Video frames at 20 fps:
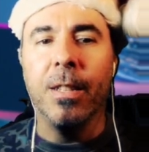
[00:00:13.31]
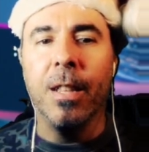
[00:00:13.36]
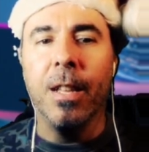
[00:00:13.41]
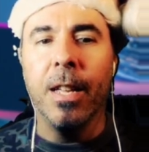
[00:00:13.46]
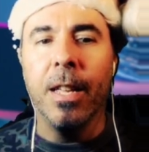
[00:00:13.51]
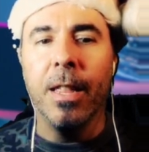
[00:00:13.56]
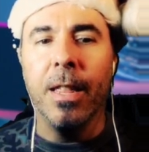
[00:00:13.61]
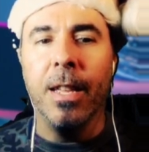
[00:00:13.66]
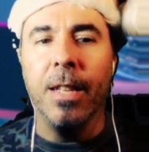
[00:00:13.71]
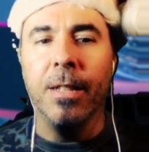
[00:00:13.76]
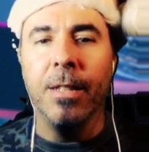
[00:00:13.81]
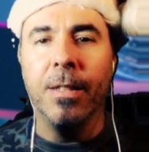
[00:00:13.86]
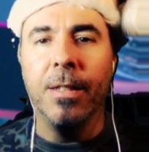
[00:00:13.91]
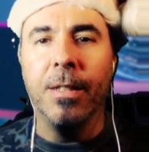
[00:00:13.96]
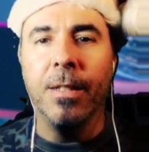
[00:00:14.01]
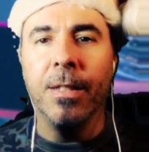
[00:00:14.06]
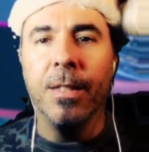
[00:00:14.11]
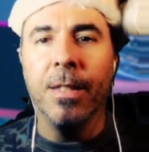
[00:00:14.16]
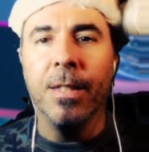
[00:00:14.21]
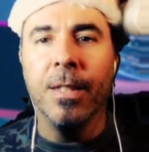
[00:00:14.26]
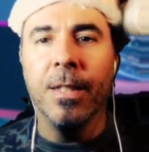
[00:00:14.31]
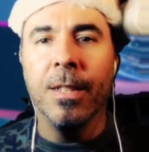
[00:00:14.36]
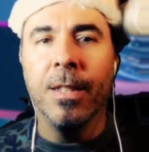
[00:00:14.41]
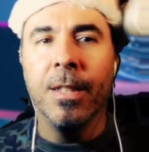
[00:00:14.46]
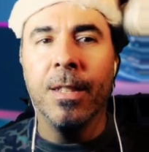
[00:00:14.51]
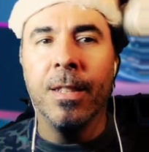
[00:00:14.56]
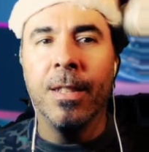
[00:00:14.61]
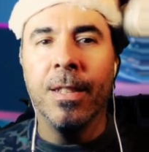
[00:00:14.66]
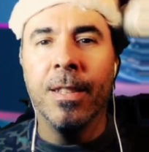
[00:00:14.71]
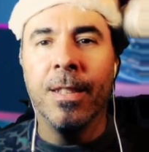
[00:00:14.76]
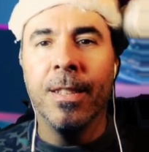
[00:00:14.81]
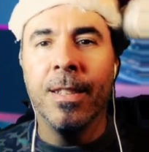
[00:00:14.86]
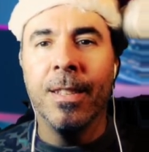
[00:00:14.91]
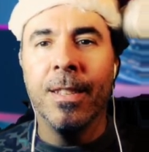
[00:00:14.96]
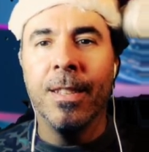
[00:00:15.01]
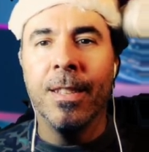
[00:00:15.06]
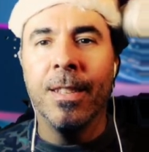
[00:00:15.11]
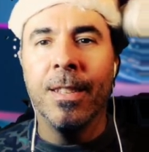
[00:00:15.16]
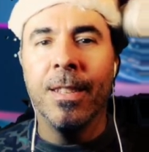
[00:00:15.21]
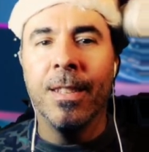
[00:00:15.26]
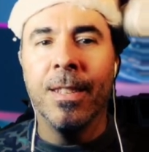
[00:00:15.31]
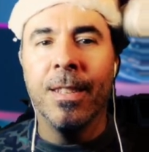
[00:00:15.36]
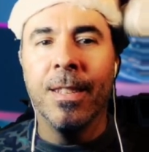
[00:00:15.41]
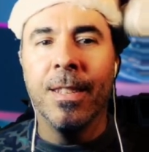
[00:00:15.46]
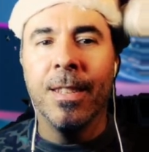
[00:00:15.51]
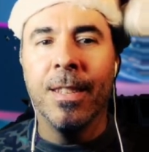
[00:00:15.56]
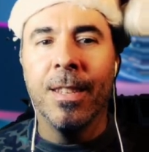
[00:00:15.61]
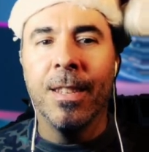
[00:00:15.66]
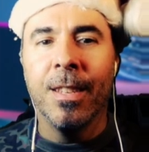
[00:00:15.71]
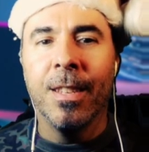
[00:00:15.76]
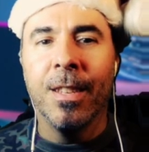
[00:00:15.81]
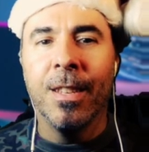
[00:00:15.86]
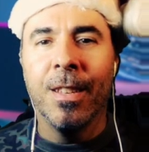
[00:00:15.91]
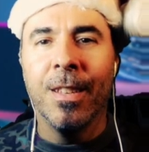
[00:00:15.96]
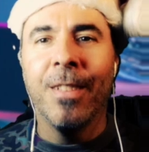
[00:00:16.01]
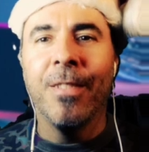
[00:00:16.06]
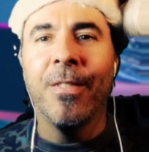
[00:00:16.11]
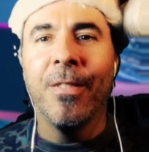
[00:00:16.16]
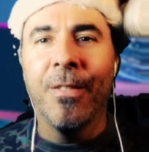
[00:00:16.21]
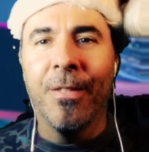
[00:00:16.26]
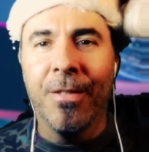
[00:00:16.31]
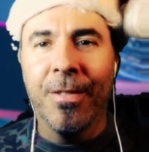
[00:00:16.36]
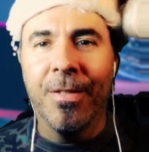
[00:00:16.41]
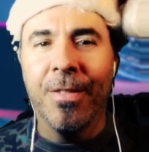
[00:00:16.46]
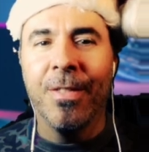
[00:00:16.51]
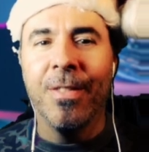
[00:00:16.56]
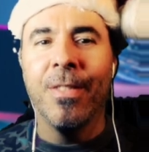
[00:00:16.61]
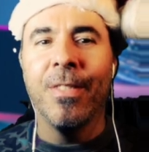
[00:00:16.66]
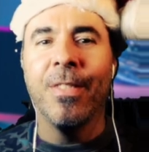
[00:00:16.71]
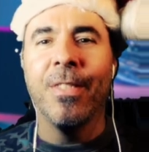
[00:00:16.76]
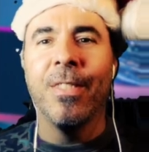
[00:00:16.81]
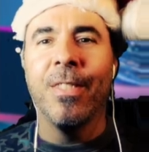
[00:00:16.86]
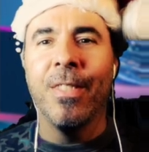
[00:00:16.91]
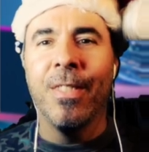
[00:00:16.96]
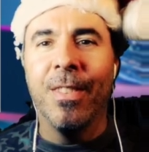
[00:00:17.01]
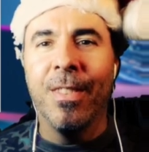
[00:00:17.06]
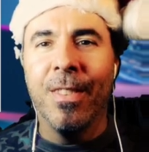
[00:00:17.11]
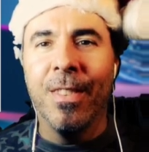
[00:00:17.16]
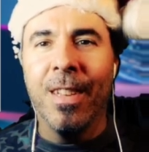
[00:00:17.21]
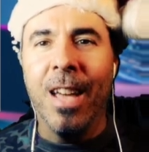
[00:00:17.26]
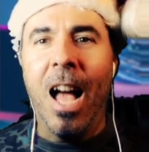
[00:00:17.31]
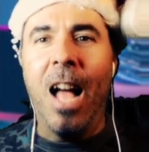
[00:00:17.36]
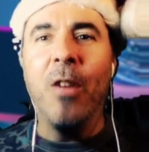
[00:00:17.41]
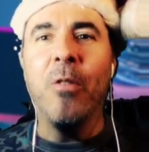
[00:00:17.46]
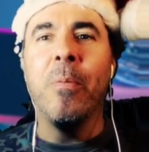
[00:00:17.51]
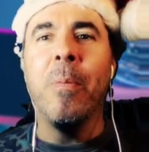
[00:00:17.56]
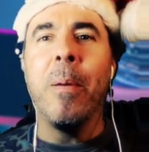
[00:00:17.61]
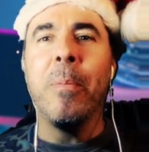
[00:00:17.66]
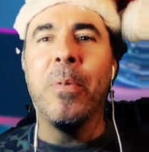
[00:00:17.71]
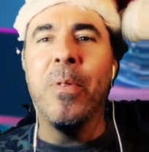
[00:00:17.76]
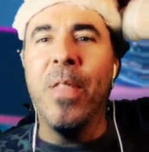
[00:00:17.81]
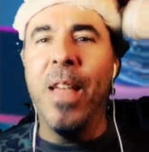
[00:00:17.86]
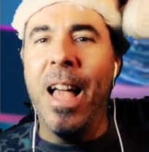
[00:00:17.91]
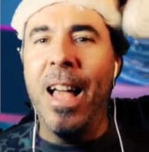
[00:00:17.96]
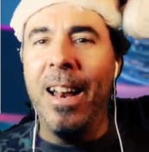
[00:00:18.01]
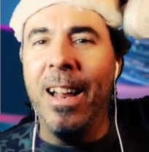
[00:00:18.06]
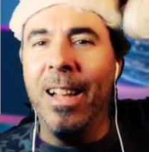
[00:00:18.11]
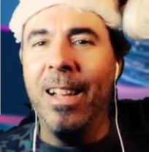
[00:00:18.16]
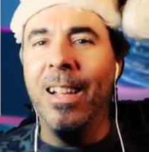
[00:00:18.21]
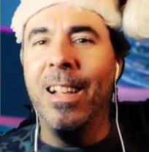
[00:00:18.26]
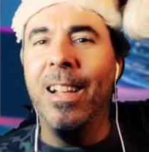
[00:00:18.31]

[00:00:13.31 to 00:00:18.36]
Look at this. Floyd! I remember that.